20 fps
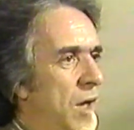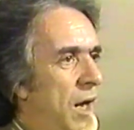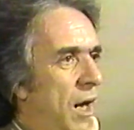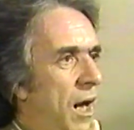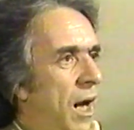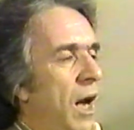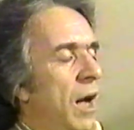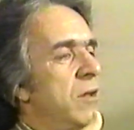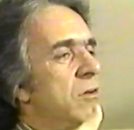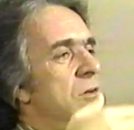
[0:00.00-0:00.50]

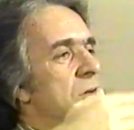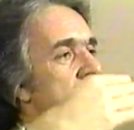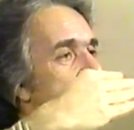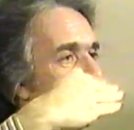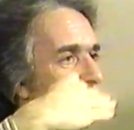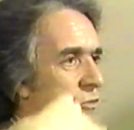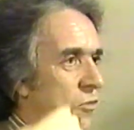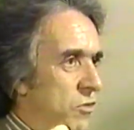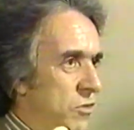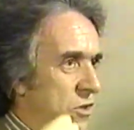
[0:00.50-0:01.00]
either
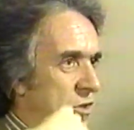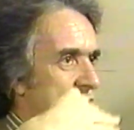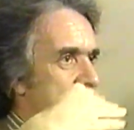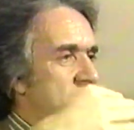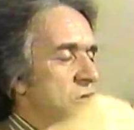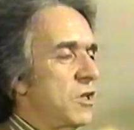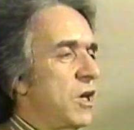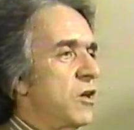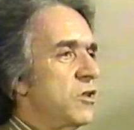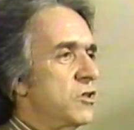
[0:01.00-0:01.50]
for the
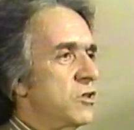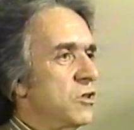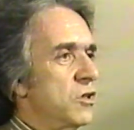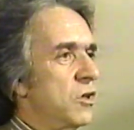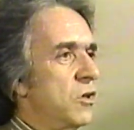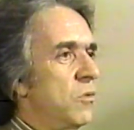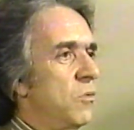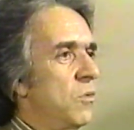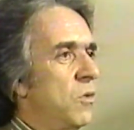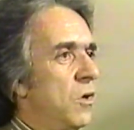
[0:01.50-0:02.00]
discussion to
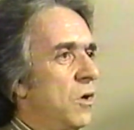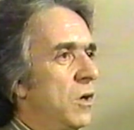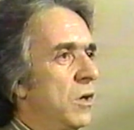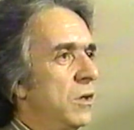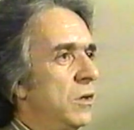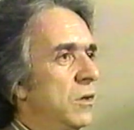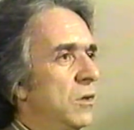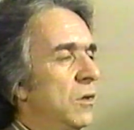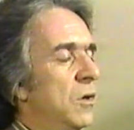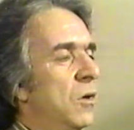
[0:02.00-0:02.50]
go
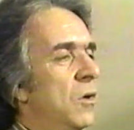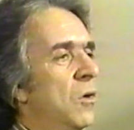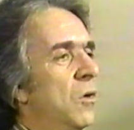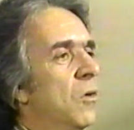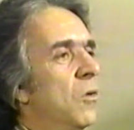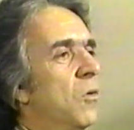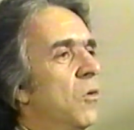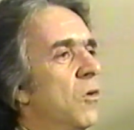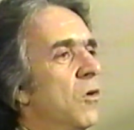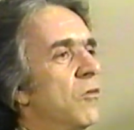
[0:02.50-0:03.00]
on
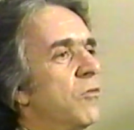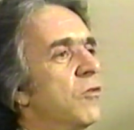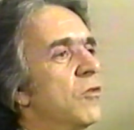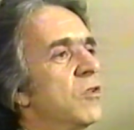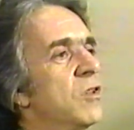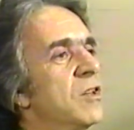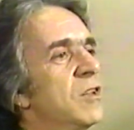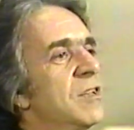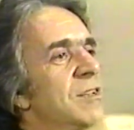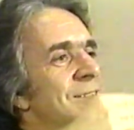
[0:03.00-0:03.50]
or for
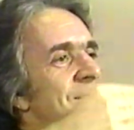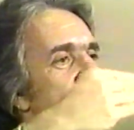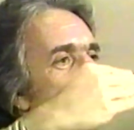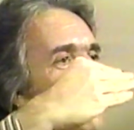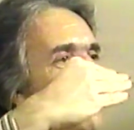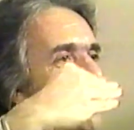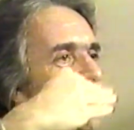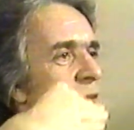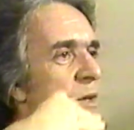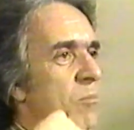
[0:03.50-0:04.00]
the
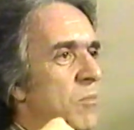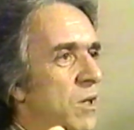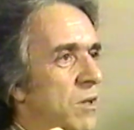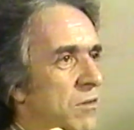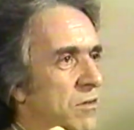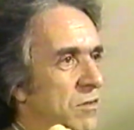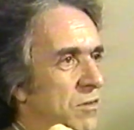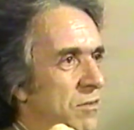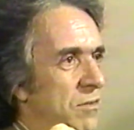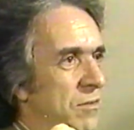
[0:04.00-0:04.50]

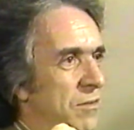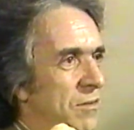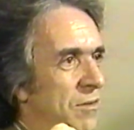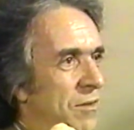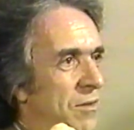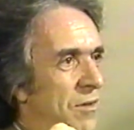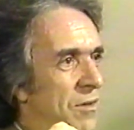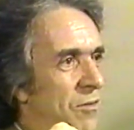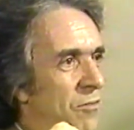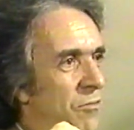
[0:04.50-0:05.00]
disagreement
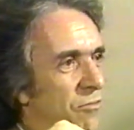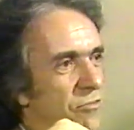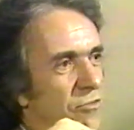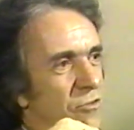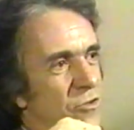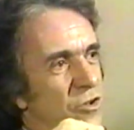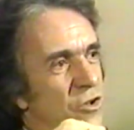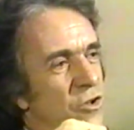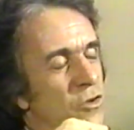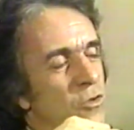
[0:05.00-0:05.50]

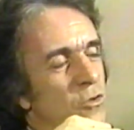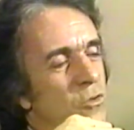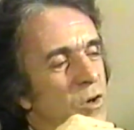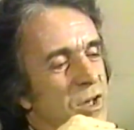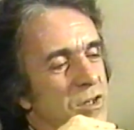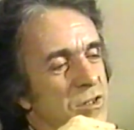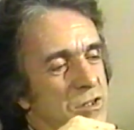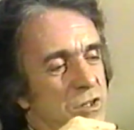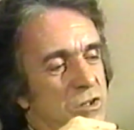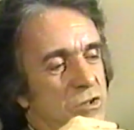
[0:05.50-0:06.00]
for you
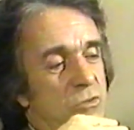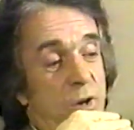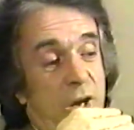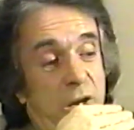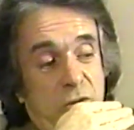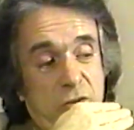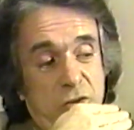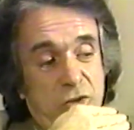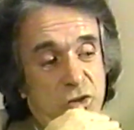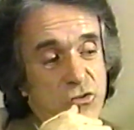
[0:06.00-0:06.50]
as the
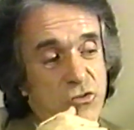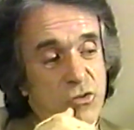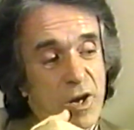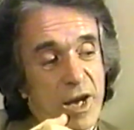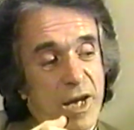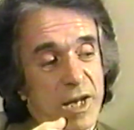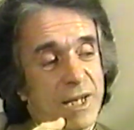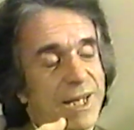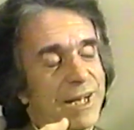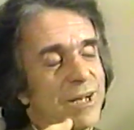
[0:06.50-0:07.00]
director to
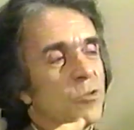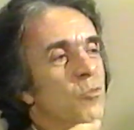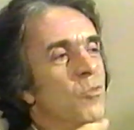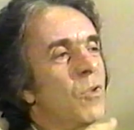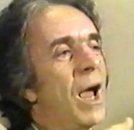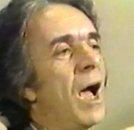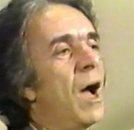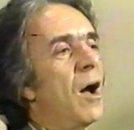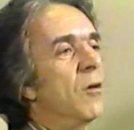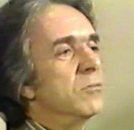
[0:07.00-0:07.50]
try and get
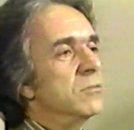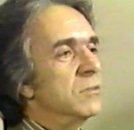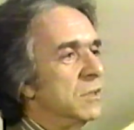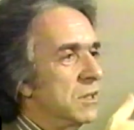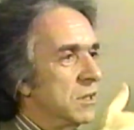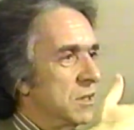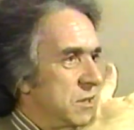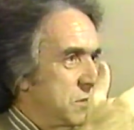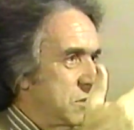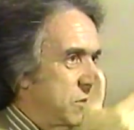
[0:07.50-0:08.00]
around
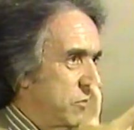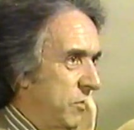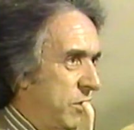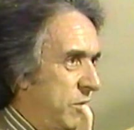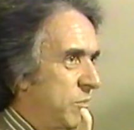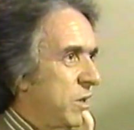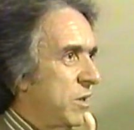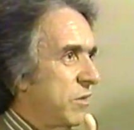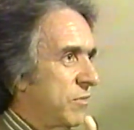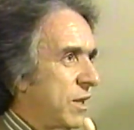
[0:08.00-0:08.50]
the
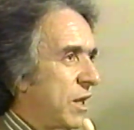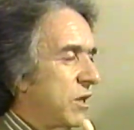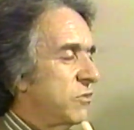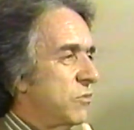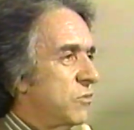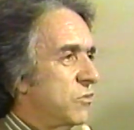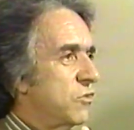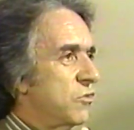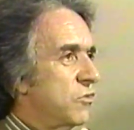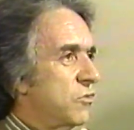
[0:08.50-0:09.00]
disagreement, if that's
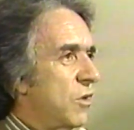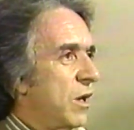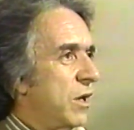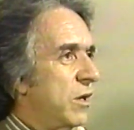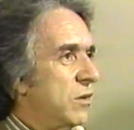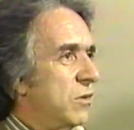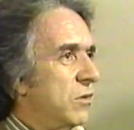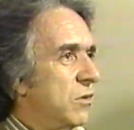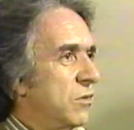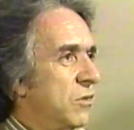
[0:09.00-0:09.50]
what you're
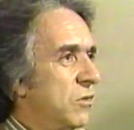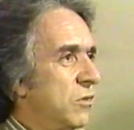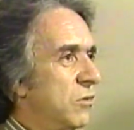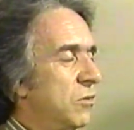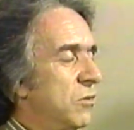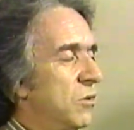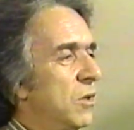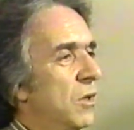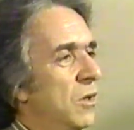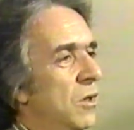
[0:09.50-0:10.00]
trying to
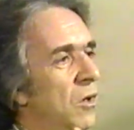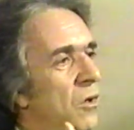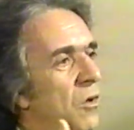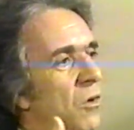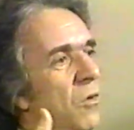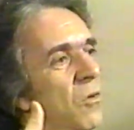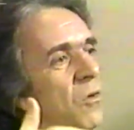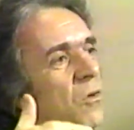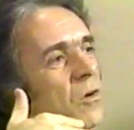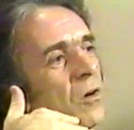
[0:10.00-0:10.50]
do,
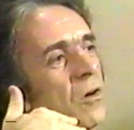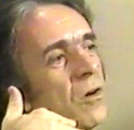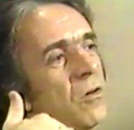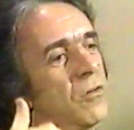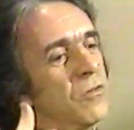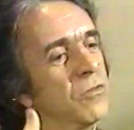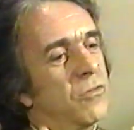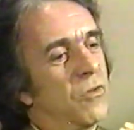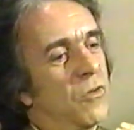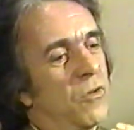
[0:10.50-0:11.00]
mm-hmm.
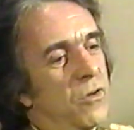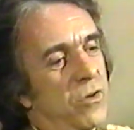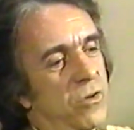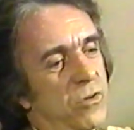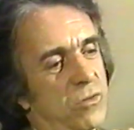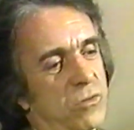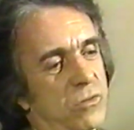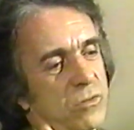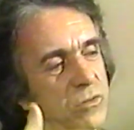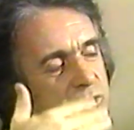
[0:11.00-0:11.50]
or for
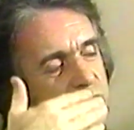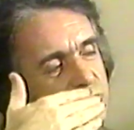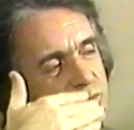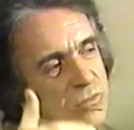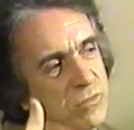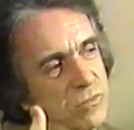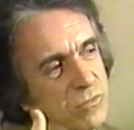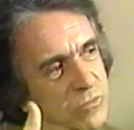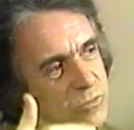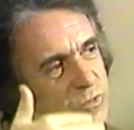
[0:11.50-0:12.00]
you to,
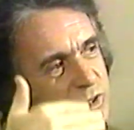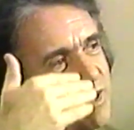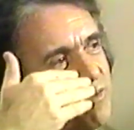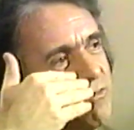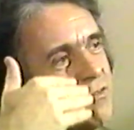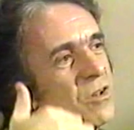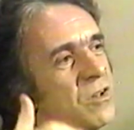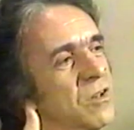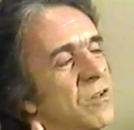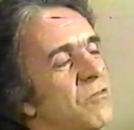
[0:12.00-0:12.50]

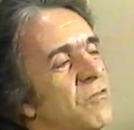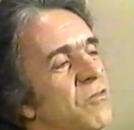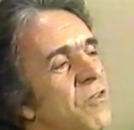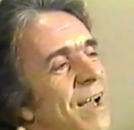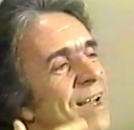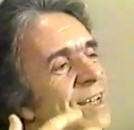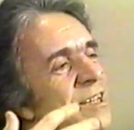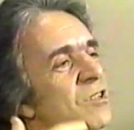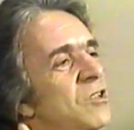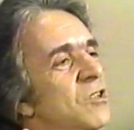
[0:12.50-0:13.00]
whatever
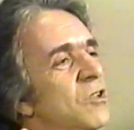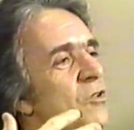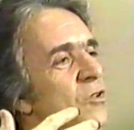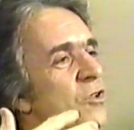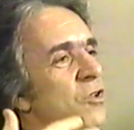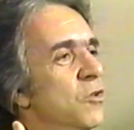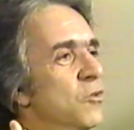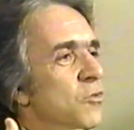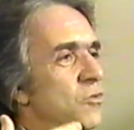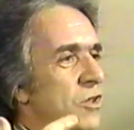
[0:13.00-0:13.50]
device you're
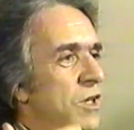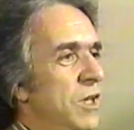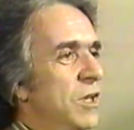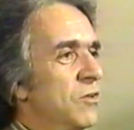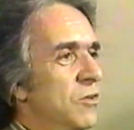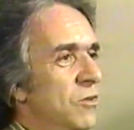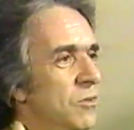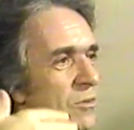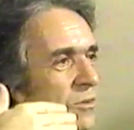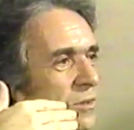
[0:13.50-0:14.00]
using
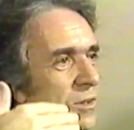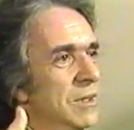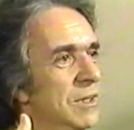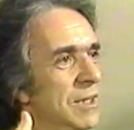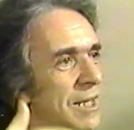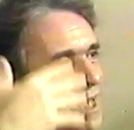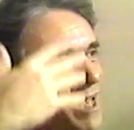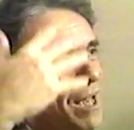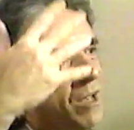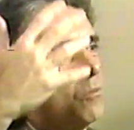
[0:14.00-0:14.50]

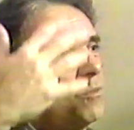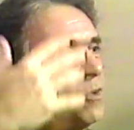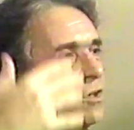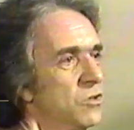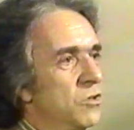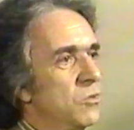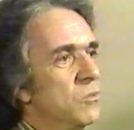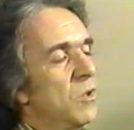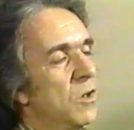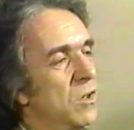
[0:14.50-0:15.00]
to get
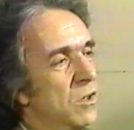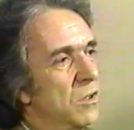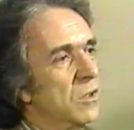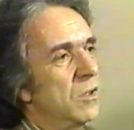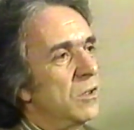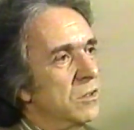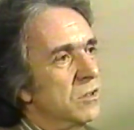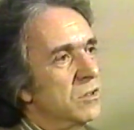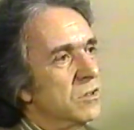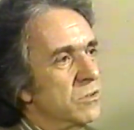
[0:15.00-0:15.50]
what you want
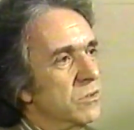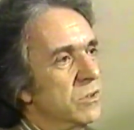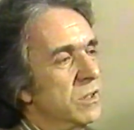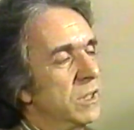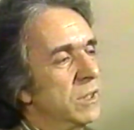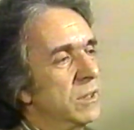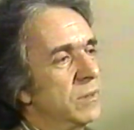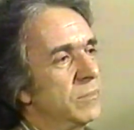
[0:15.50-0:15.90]
on the screen.